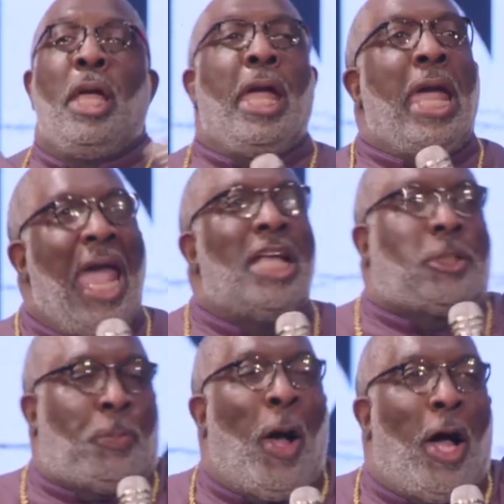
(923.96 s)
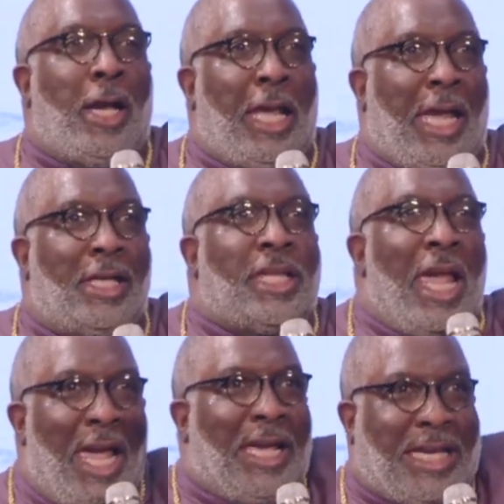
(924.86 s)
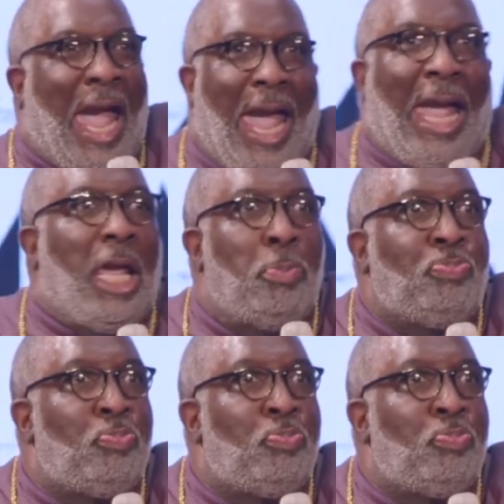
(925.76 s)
His part is he came,